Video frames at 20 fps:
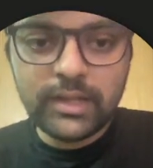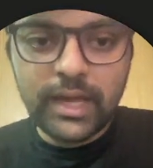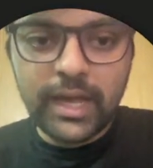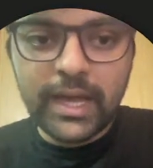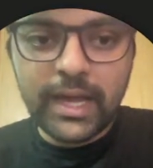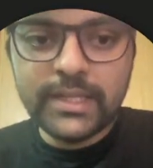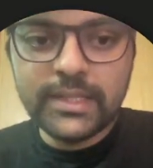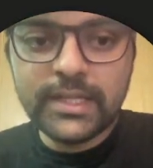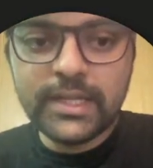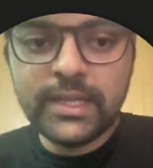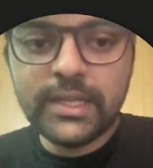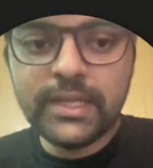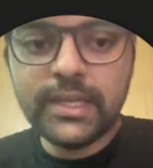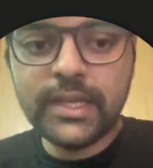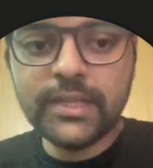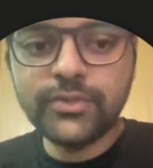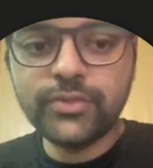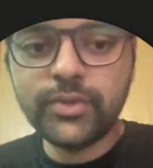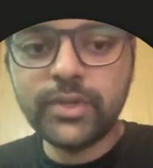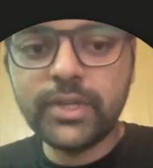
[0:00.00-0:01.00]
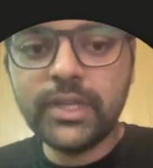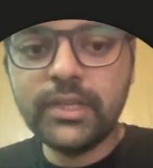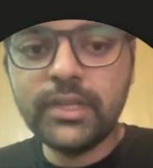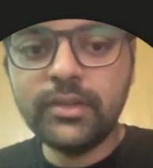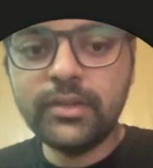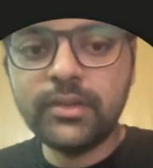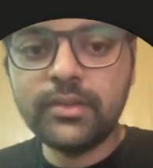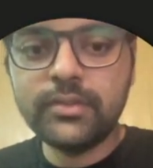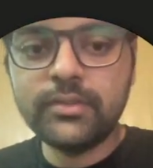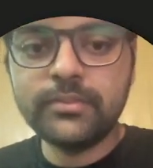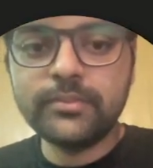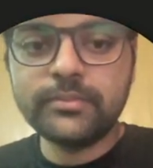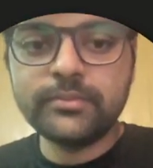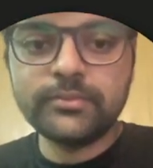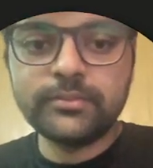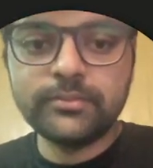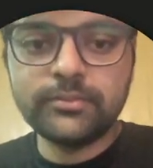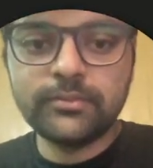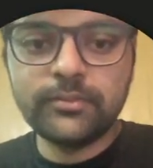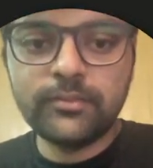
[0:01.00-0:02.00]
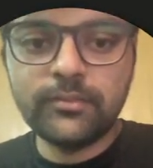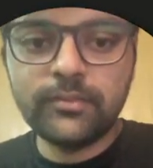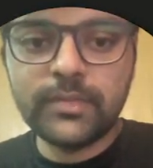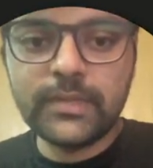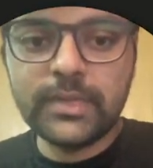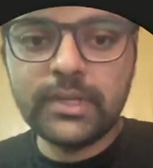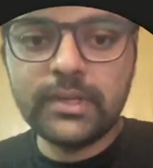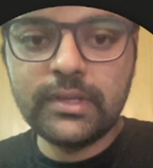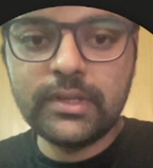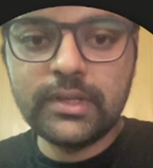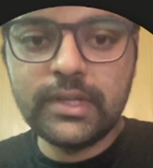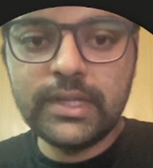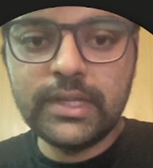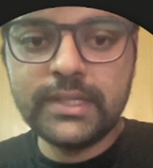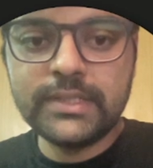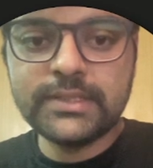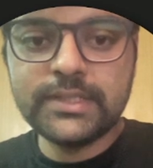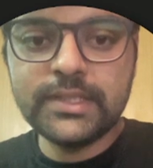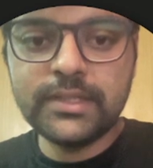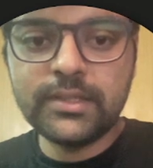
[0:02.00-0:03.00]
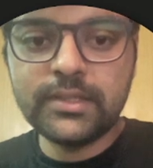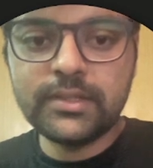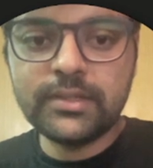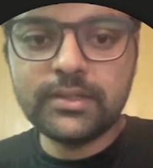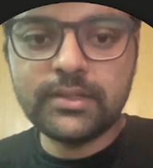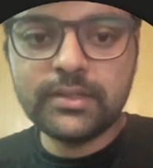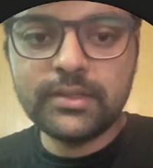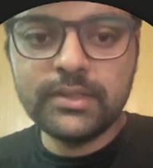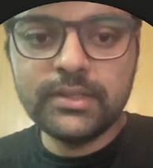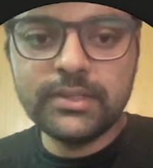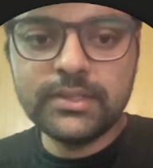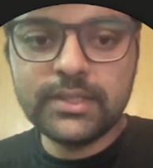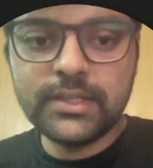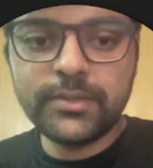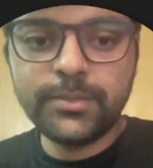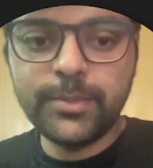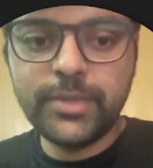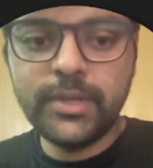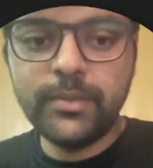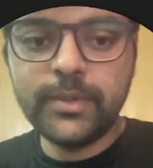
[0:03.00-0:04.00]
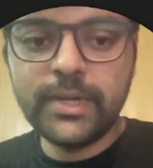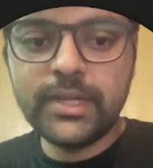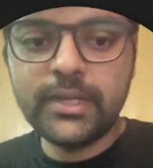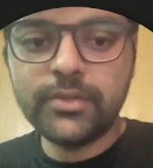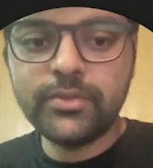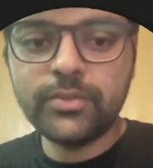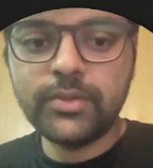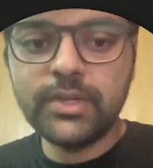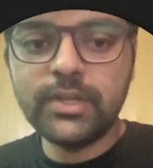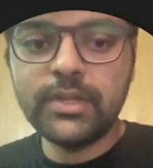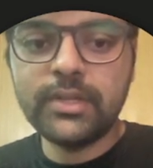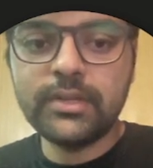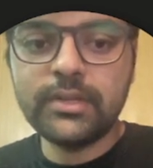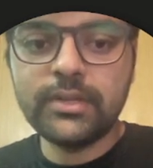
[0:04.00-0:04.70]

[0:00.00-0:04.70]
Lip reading: either he has won in, let's say these are p minus 1,